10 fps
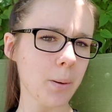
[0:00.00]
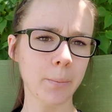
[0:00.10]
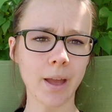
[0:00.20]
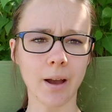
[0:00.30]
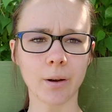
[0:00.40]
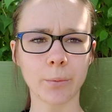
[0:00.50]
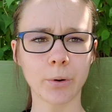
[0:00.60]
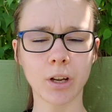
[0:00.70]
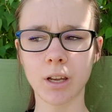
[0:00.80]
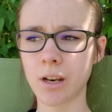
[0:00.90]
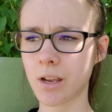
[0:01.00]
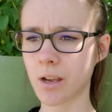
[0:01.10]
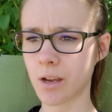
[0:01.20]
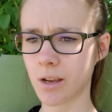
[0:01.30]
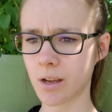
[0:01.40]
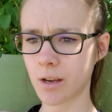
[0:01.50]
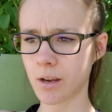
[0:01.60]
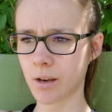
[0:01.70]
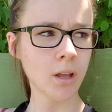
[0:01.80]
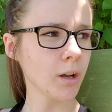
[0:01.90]
But yeah, we're
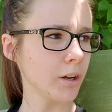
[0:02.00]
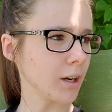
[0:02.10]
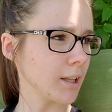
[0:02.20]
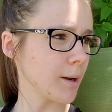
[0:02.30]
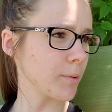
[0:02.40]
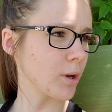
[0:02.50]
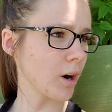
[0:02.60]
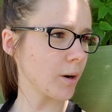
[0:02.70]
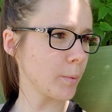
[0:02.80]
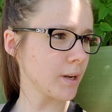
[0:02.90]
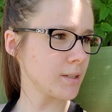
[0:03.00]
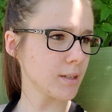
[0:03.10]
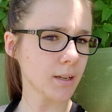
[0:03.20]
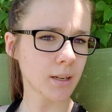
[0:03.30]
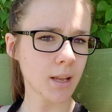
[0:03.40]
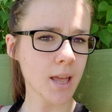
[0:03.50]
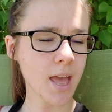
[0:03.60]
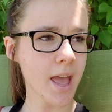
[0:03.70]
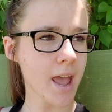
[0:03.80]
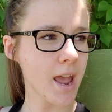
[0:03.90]
gonna gonna clean up the yard a bit.
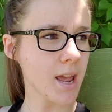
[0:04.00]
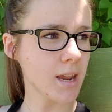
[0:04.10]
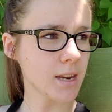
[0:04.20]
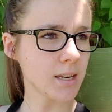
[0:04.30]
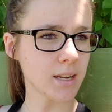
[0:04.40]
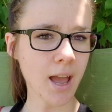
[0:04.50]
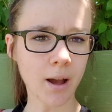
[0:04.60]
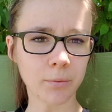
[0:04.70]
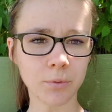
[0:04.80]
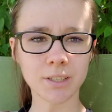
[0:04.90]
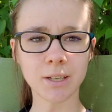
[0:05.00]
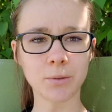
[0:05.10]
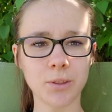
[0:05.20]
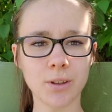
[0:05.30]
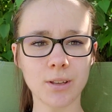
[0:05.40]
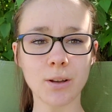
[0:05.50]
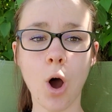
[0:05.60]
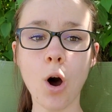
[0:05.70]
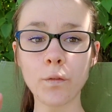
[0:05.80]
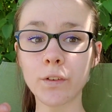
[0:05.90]
Yeah. And yeah, we'll see you.
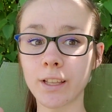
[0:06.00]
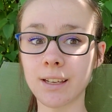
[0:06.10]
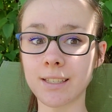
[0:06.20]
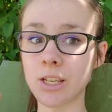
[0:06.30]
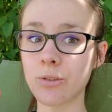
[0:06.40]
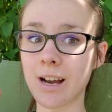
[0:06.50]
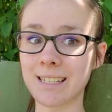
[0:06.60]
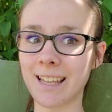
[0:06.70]
Hopefully, see you guys